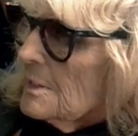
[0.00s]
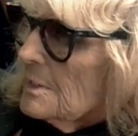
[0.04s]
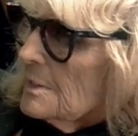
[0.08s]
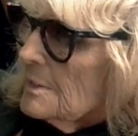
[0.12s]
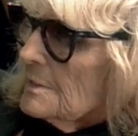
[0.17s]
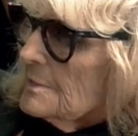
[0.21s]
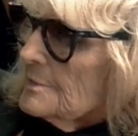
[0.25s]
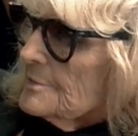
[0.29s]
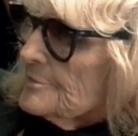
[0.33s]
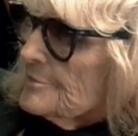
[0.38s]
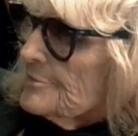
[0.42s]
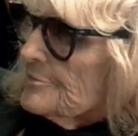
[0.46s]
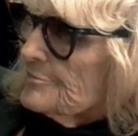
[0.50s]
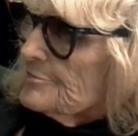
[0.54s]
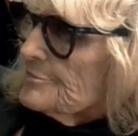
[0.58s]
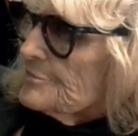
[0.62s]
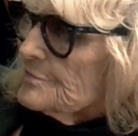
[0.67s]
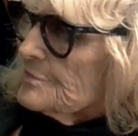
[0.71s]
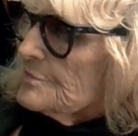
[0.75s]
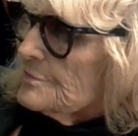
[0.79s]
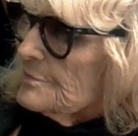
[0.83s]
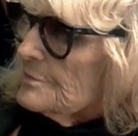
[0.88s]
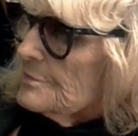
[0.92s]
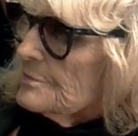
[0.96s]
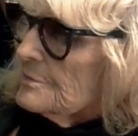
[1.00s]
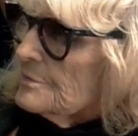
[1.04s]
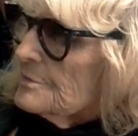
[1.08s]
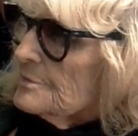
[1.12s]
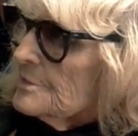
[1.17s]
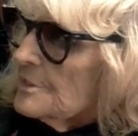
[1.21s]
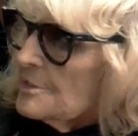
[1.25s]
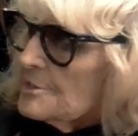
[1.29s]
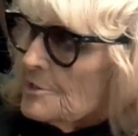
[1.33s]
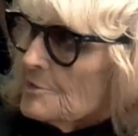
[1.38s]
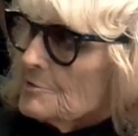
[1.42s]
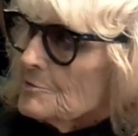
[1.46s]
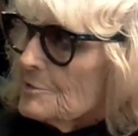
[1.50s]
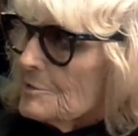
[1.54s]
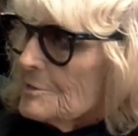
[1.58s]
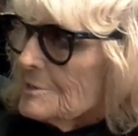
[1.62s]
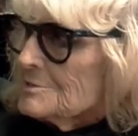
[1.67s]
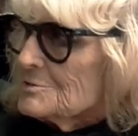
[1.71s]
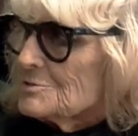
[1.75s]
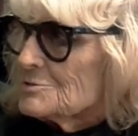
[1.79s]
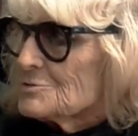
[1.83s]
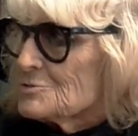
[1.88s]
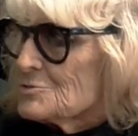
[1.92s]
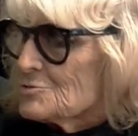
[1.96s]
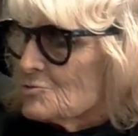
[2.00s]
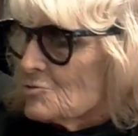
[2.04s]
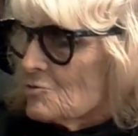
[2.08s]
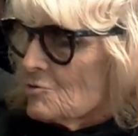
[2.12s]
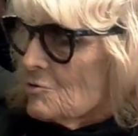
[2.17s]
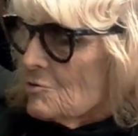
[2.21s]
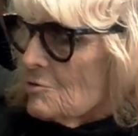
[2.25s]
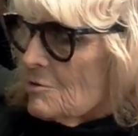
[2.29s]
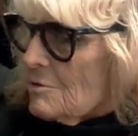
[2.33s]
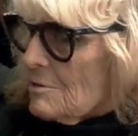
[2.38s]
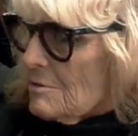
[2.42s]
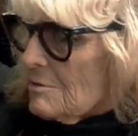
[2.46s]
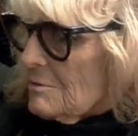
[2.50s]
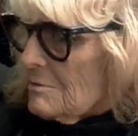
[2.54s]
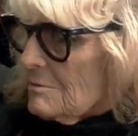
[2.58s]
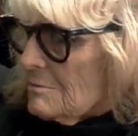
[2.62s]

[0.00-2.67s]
is that they don't know how to draw.